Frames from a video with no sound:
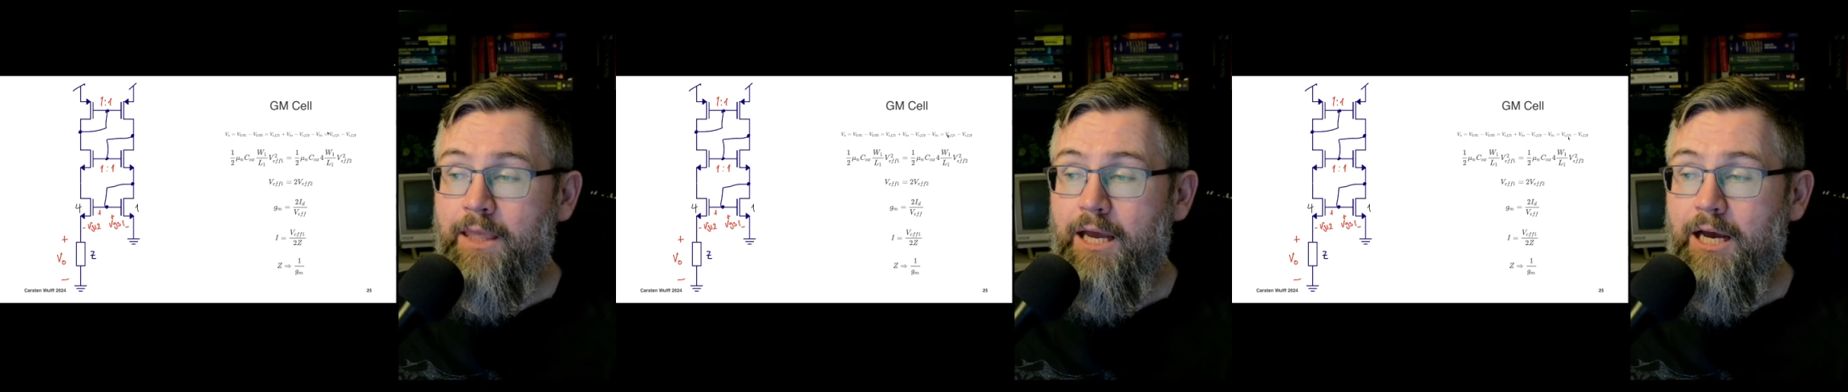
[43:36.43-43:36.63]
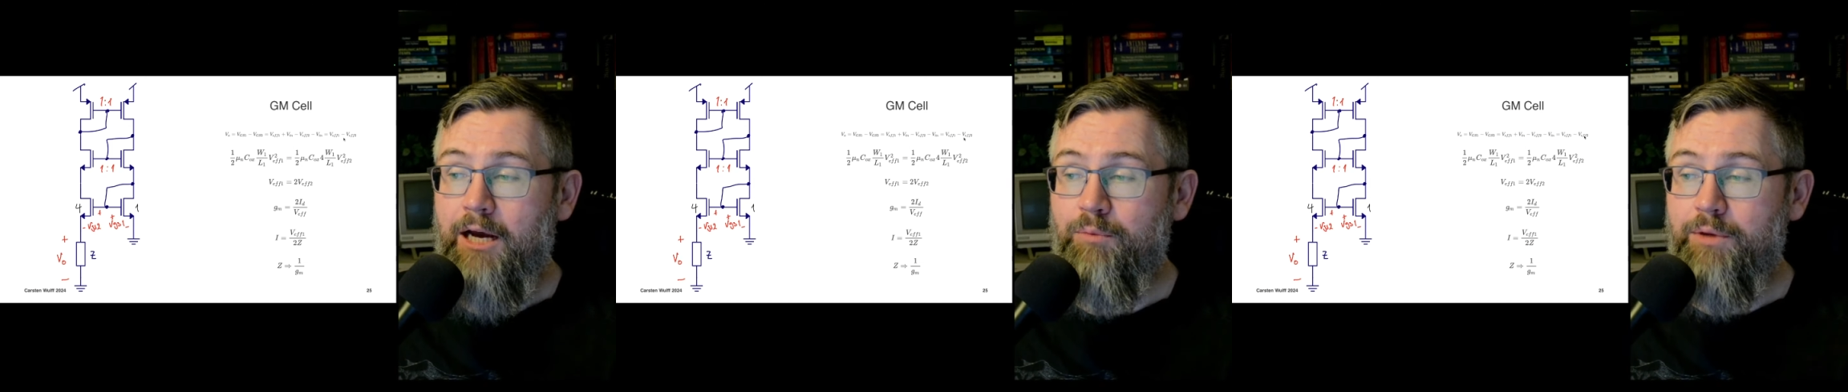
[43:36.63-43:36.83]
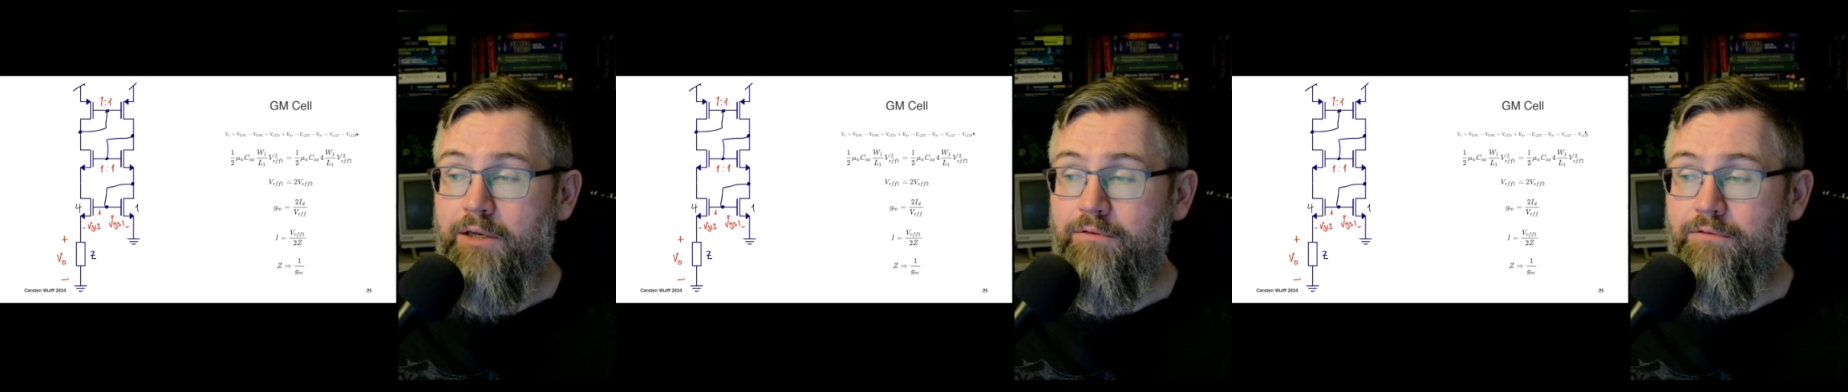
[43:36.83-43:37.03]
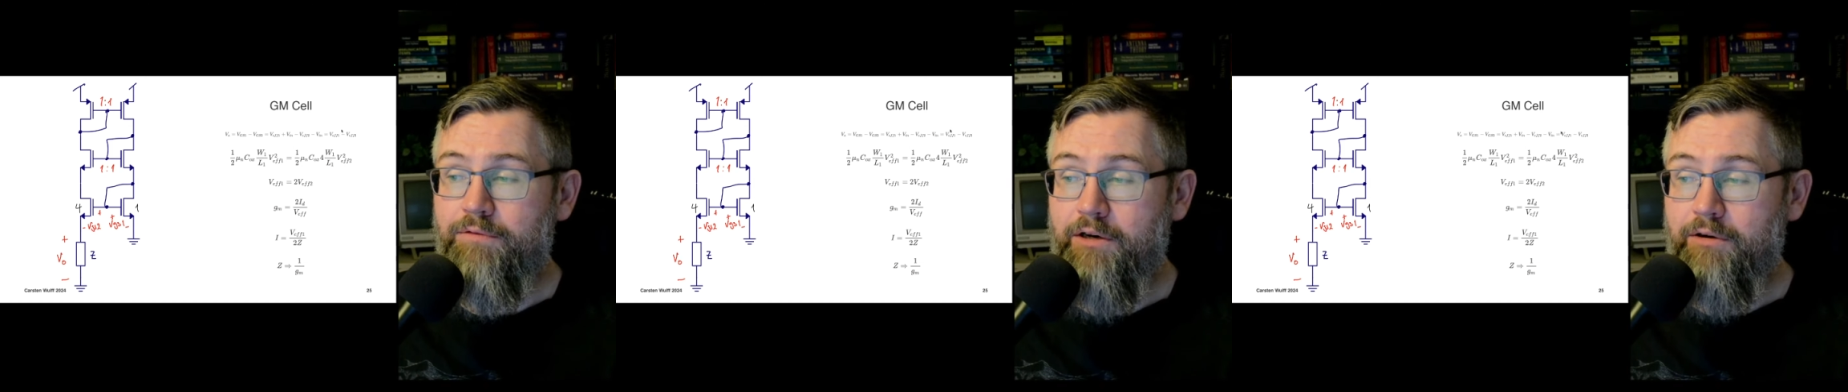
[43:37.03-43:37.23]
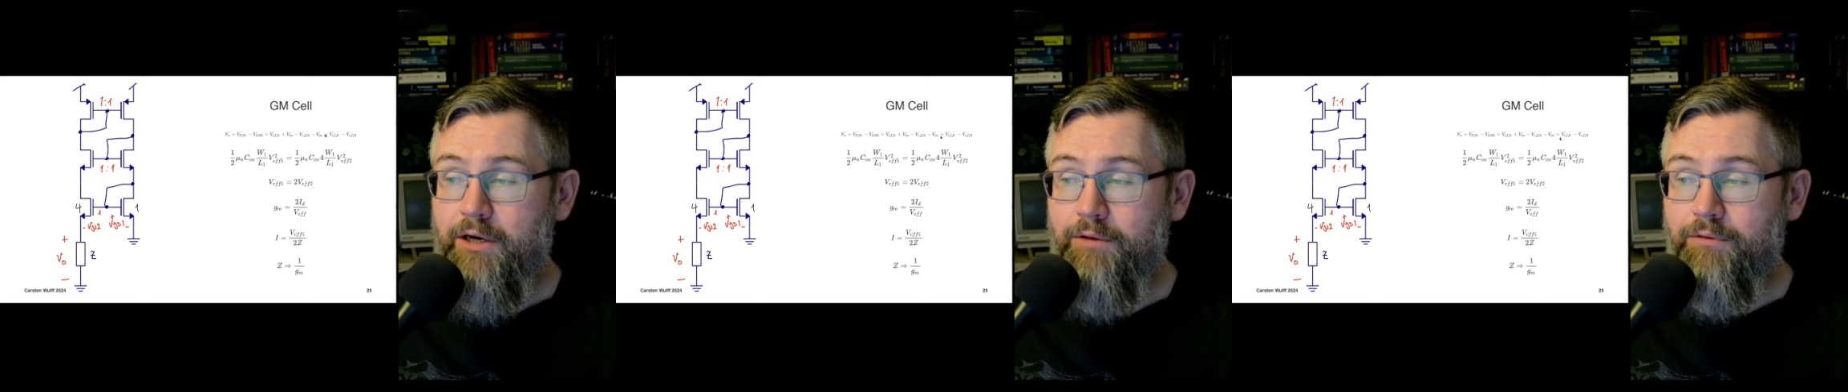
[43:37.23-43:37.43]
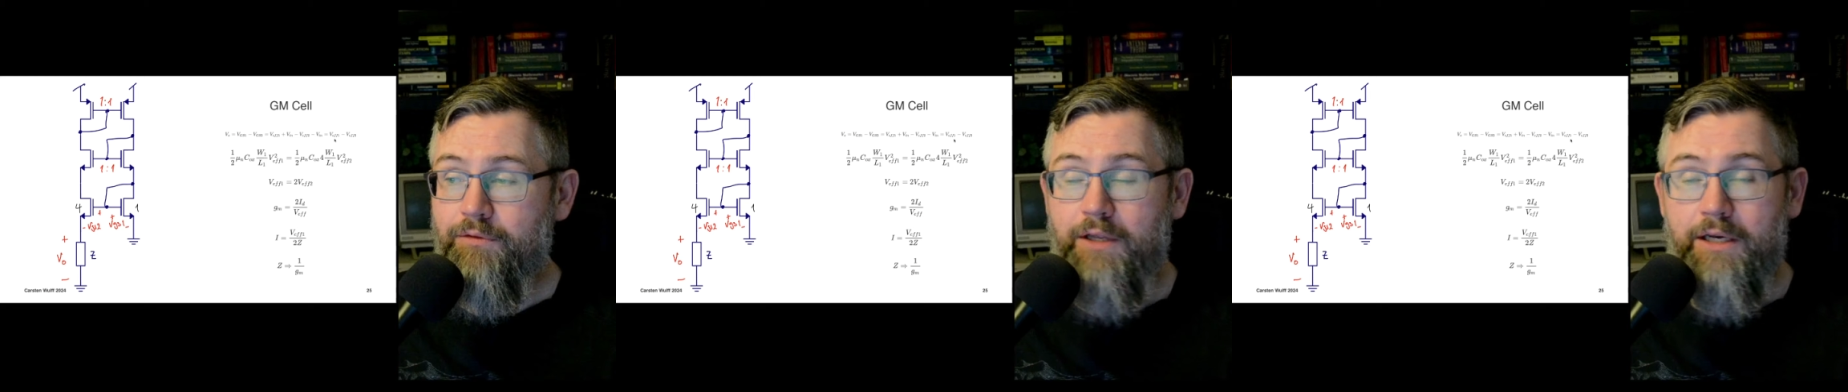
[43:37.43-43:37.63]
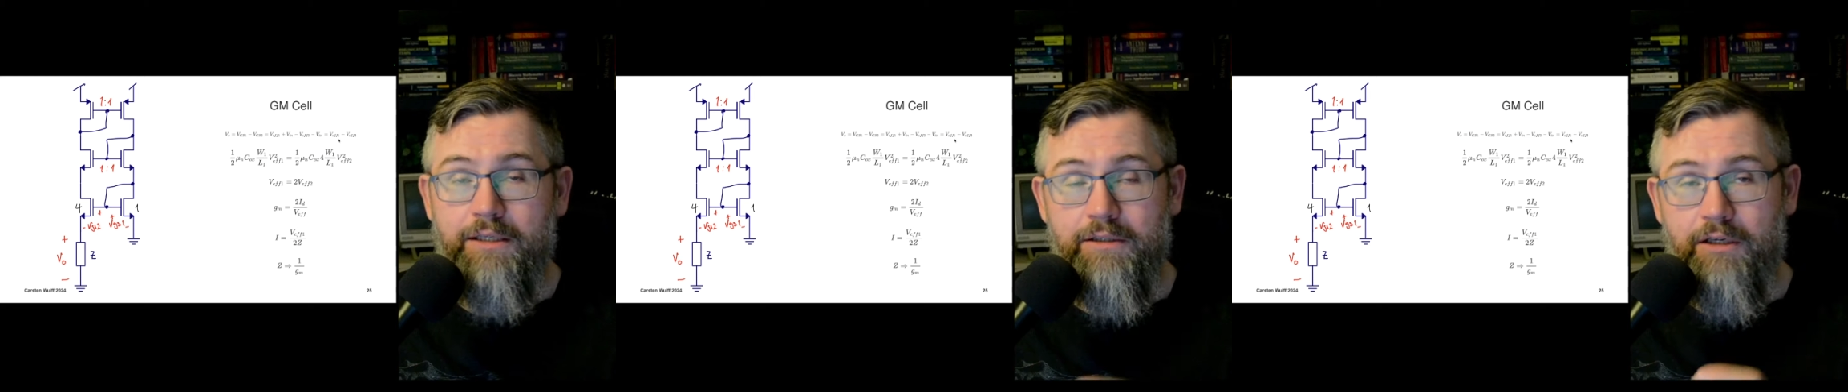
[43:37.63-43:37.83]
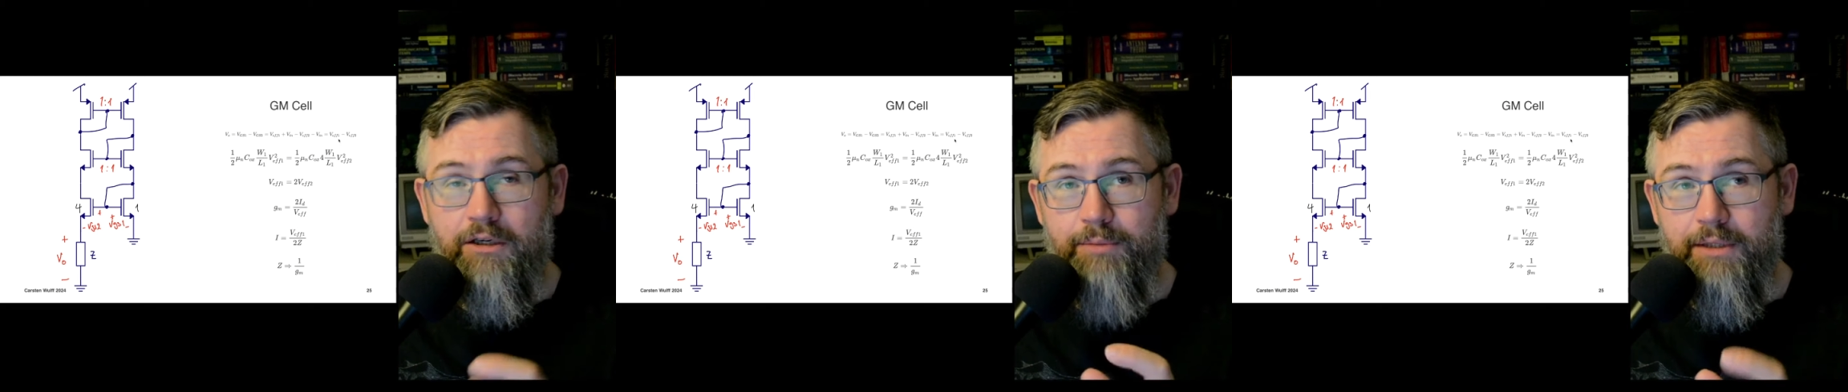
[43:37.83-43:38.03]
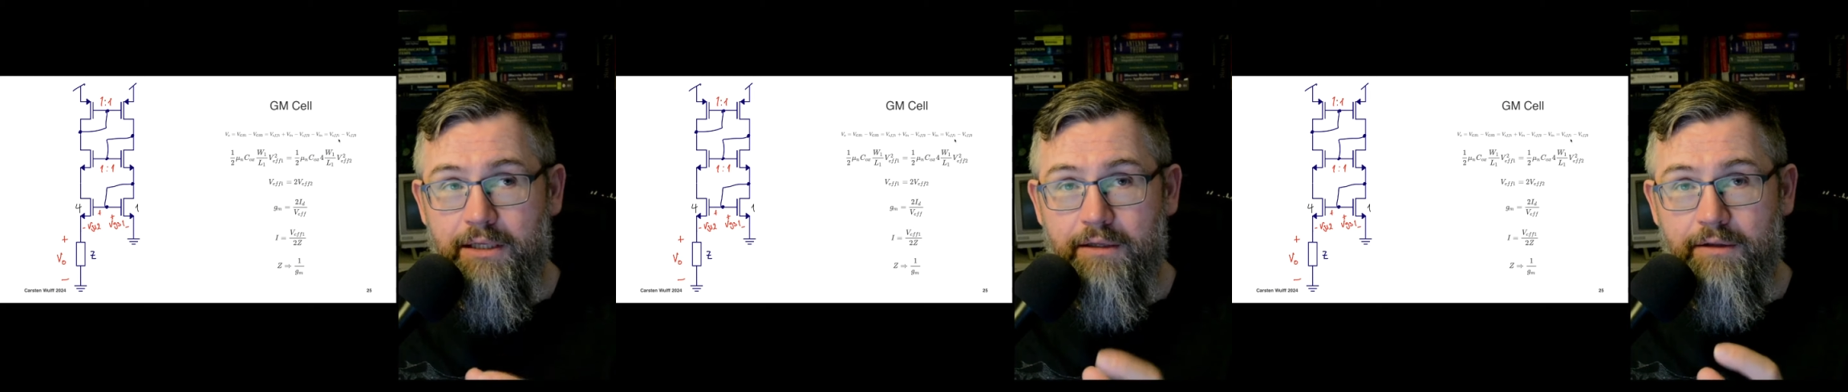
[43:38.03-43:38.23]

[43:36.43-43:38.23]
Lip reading: and we can figure out that it's going to be